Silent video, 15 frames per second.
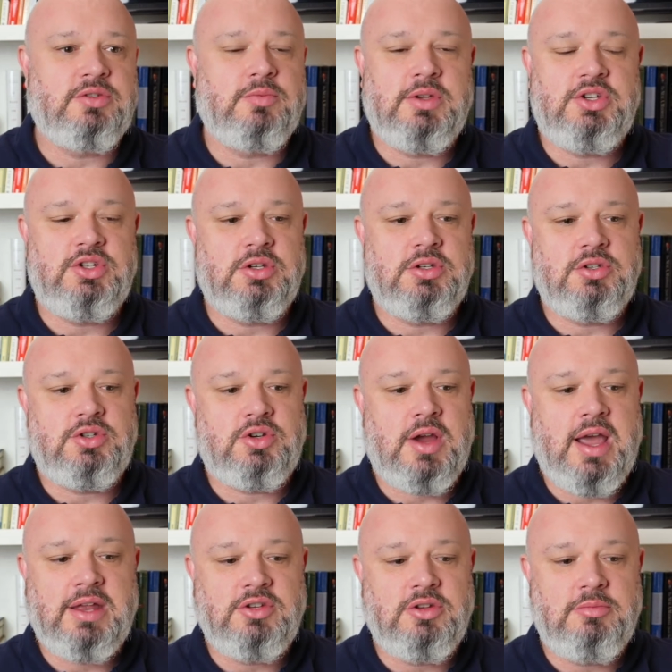We shouldn't
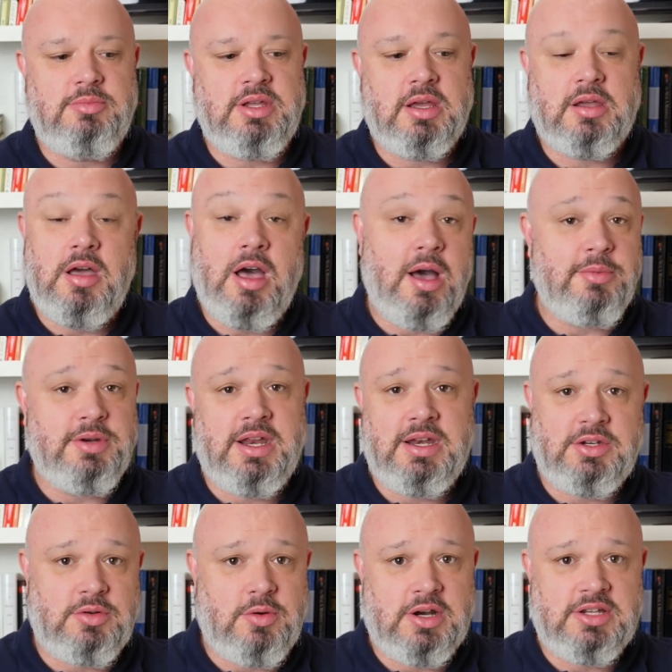try to be
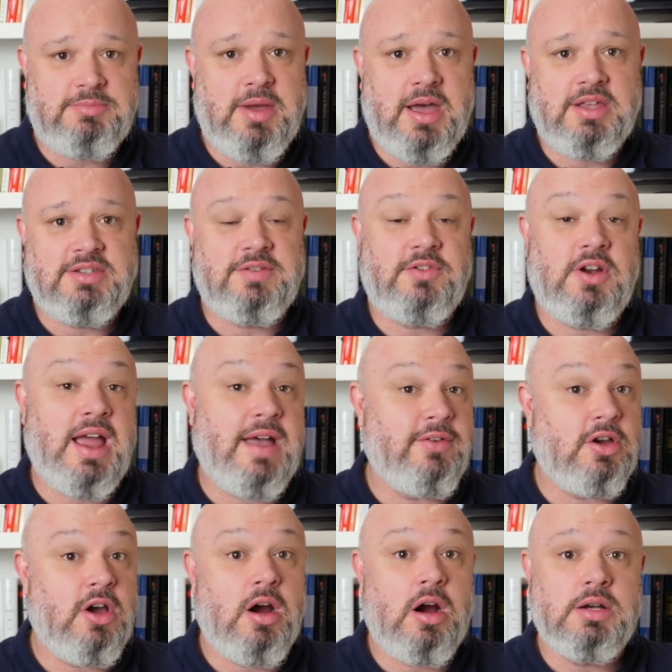accommodating to our spouse if they're
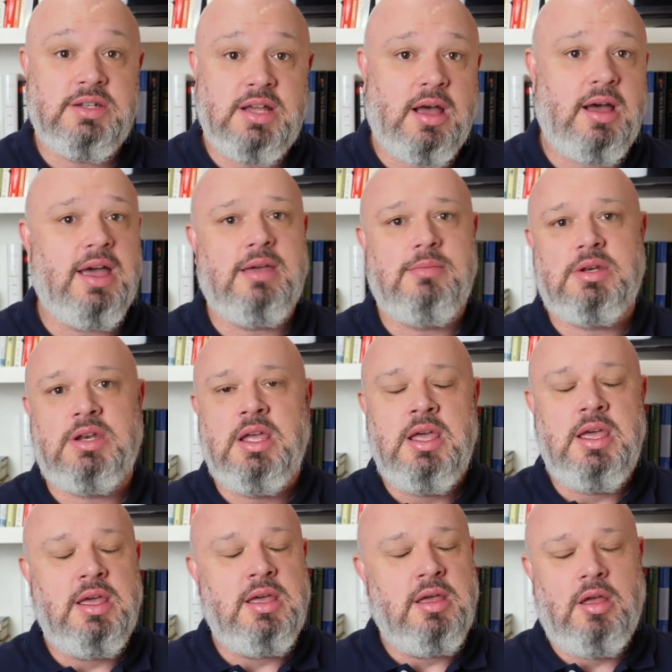having a hard time and
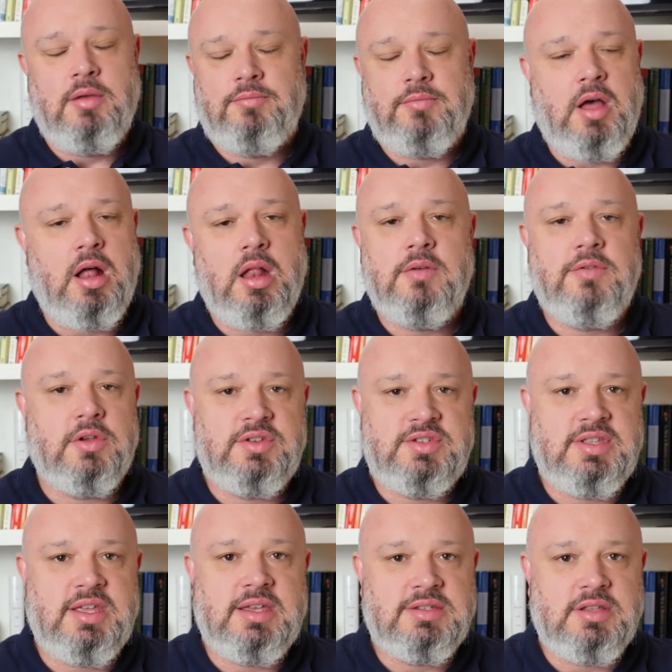all of those
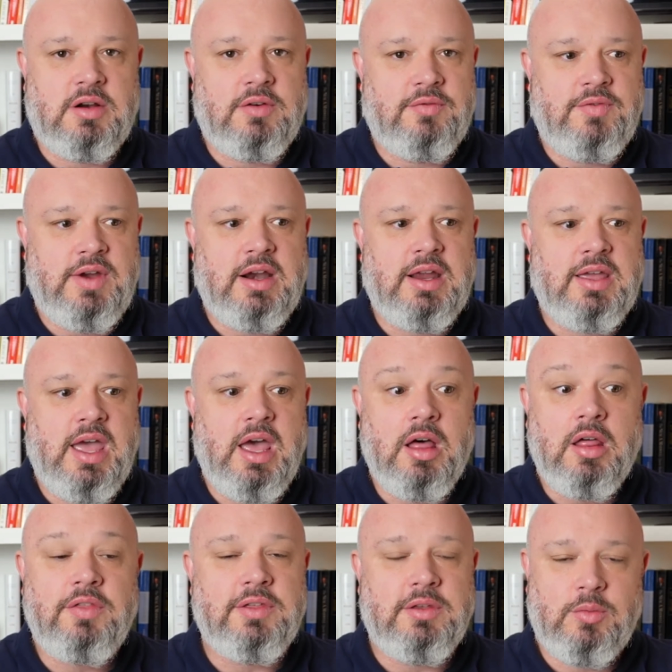things. There are very
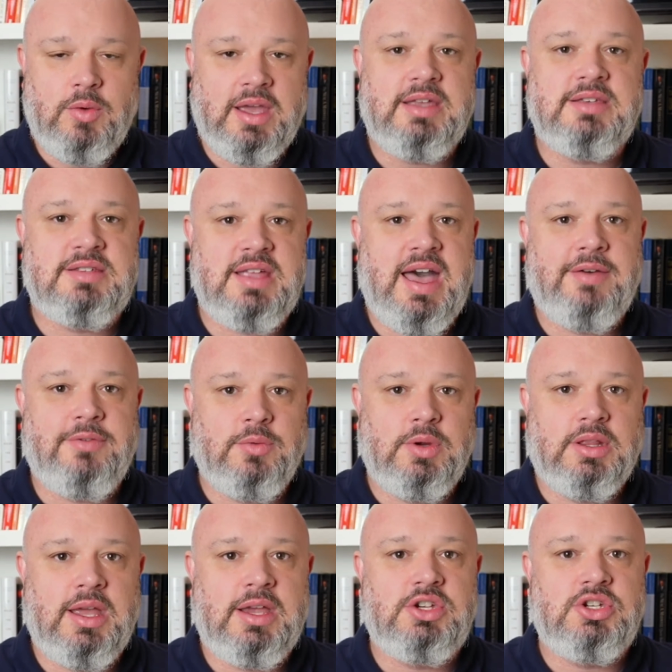healthy ways to have a
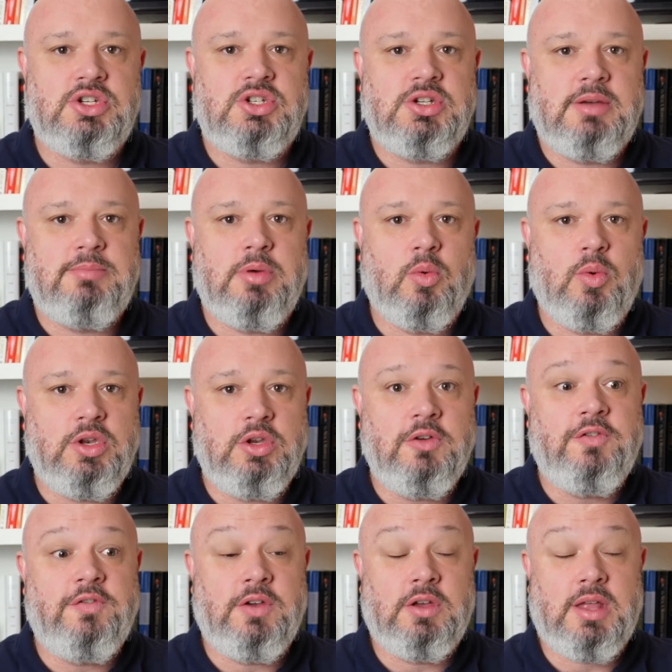relationship. But when you
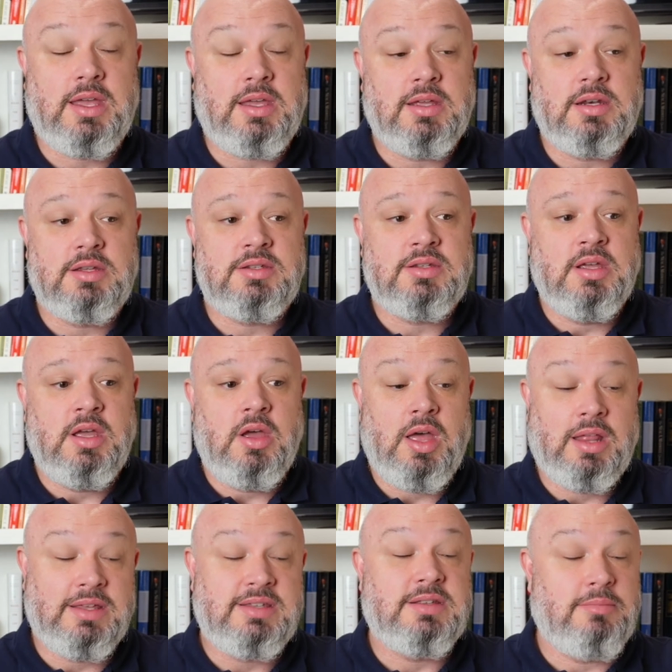feel like it is,
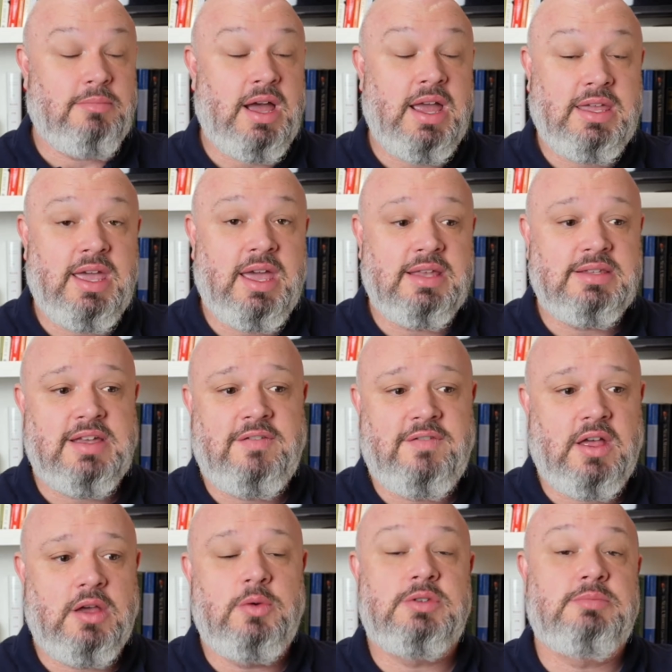at least in my case, I
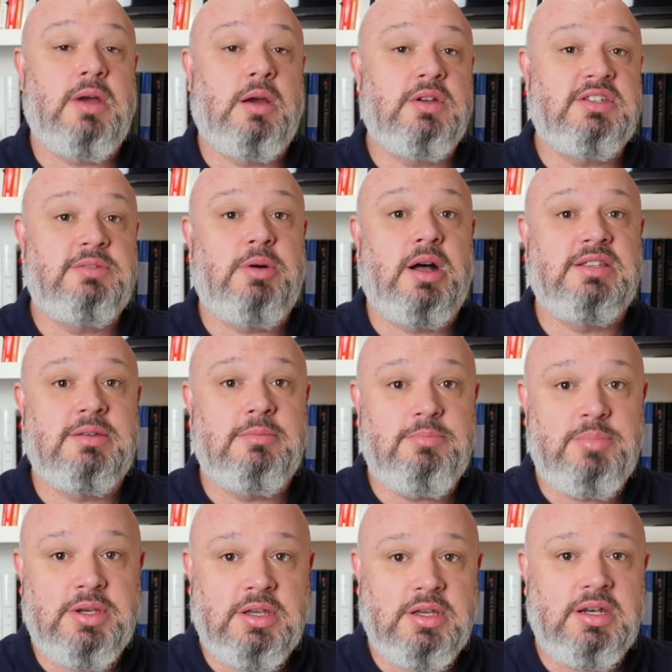felt it was my
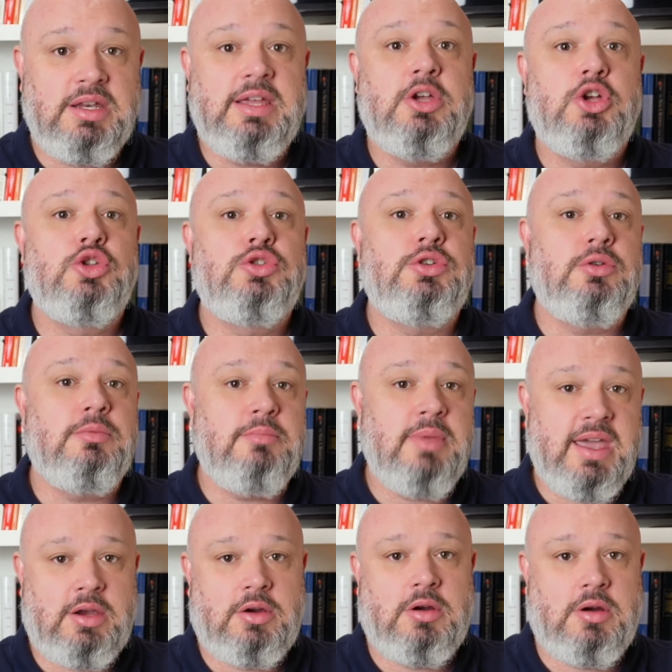responsibility to
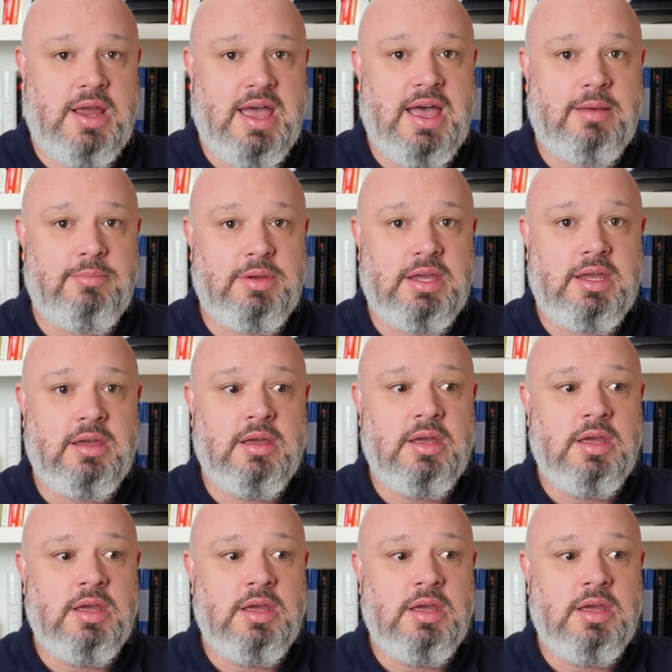make her happy.